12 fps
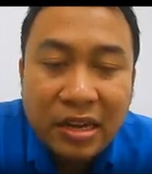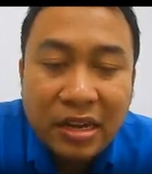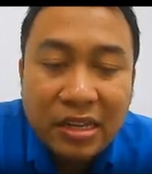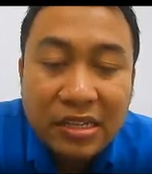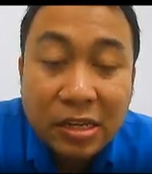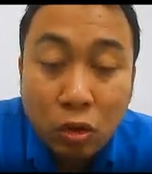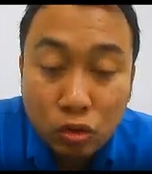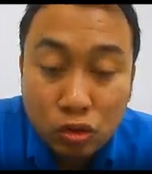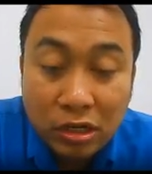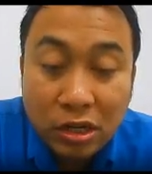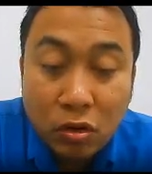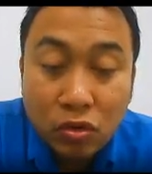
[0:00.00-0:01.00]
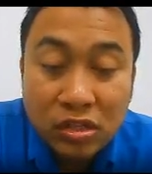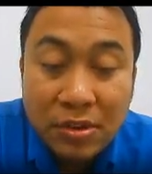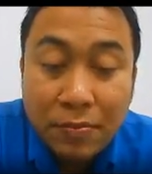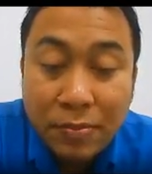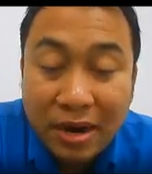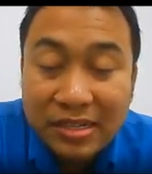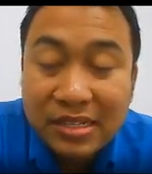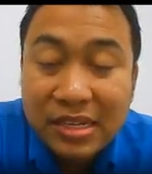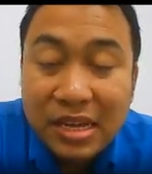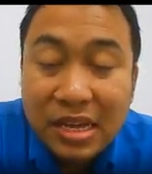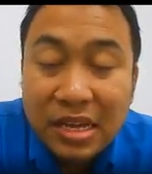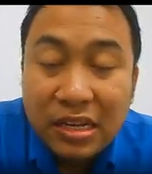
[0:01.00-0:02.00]
is closed, yeah, closing price.
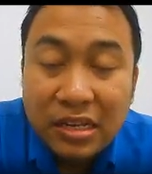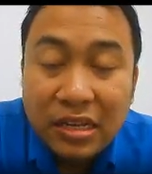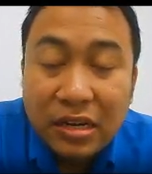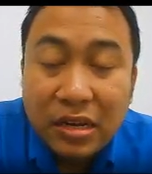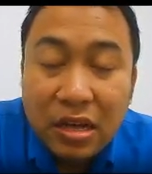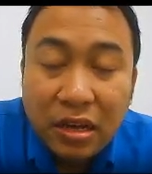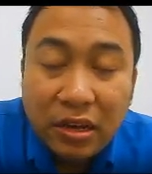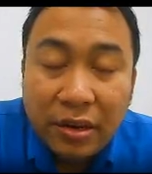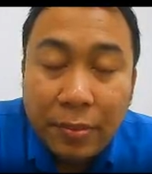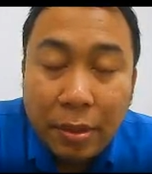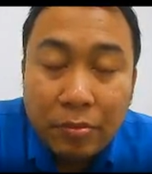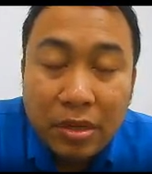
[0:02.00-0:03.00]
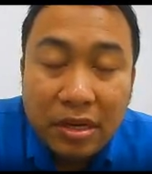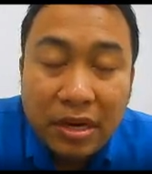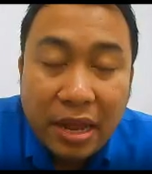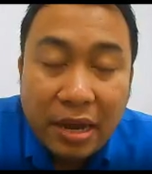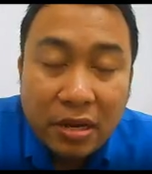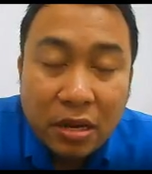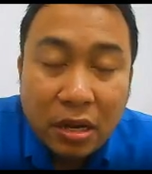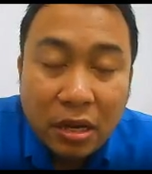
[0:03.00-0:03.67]
Yeah, remember that